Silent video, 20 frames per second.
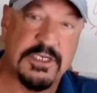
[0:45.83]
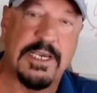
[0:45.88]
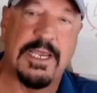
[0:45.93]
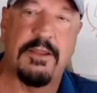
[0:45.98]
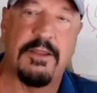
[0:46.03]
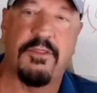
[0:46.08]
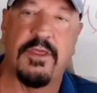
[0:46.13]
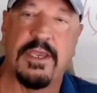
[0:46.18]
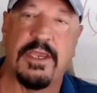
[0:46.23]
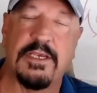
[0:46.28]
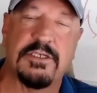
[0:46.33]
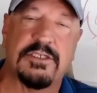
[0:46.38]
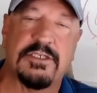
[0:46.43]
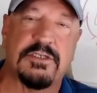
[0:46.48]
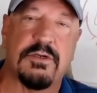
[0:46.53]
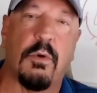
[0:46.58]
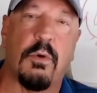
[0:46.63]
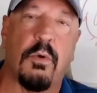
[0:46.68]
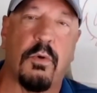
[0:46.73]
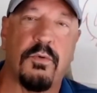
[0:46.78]
to get things
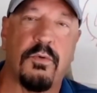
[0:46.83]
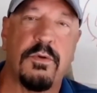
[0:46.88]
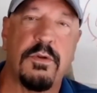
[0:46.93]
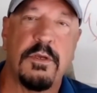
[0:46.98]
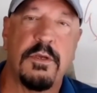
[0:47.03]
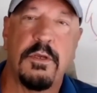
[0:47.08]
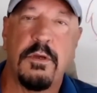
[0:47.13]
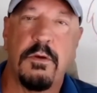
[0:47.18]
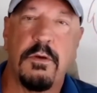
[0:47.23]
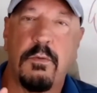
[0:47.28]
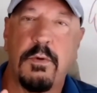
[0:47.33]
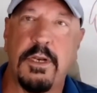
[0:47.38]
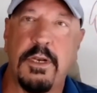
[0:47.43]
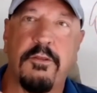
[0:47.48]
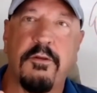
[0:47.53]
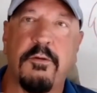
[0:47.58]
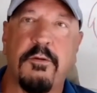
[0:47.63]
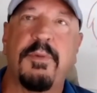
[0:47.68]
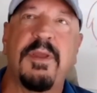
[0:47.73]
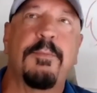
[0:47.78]
sold when
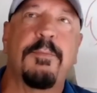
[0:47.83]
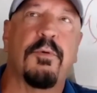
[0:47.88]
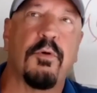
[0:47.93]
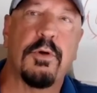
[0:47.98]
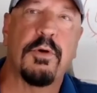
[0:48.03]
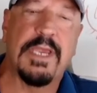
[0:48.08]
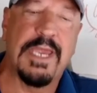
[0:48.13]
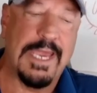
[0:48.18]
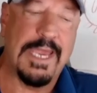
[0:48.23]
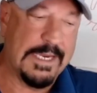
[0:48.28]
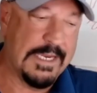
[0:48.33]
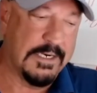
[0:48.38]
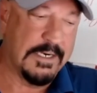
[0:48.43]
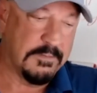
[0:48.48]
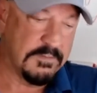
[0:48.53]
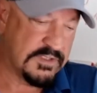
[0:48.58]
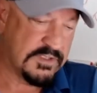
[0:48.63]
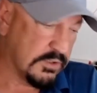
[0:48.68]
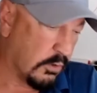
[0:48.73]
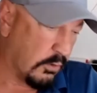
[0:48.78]
other people can't get
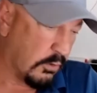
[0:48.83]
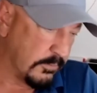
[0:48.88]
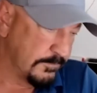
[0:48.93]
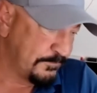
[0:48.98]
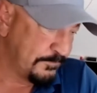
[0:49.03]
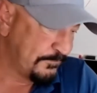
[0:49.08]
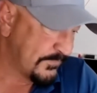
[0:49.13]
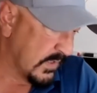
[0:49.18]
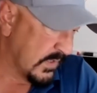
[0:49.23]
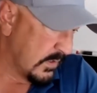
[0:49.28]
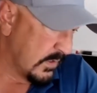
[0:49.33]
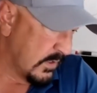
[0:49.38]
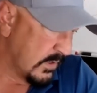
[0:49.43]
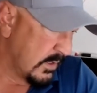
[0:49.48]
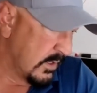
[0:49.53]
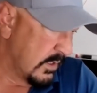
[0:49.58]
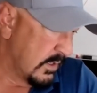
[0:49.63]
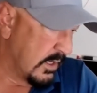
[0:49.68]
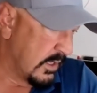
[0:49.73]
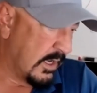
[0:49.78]
them sold.
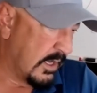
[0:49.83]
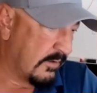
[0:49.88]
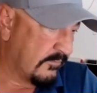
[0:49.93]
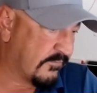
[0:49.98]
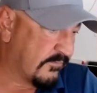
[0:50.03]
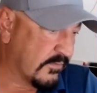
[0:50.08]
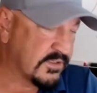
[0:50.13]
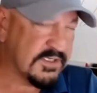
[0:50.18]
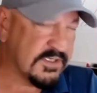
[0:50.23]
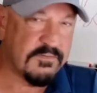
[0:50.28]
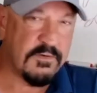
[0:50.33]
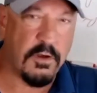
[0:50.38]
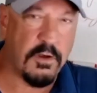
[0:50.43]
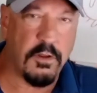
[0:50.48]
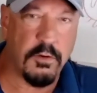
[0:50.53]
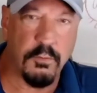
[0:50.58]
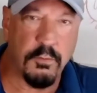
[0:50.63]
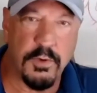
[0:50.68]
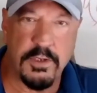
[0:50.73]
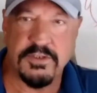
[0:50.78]
Uh, first of
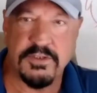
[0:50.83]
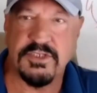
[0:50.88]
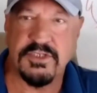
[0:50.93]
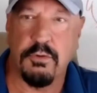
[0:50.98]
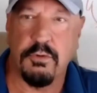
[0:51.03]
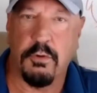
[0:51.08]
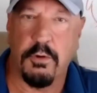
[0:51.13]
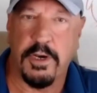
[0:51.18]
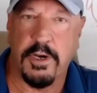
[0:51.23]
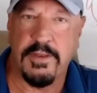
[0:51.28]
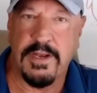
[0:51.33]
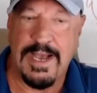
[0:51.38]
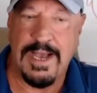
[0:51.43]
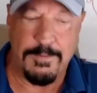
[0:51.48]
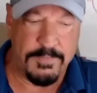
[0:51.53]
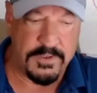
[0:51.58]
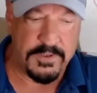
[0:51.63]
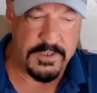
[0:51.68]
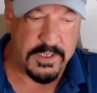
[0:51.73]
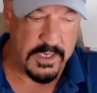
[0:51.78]
all, a real story that
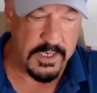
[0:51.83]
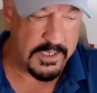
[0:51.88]
happened to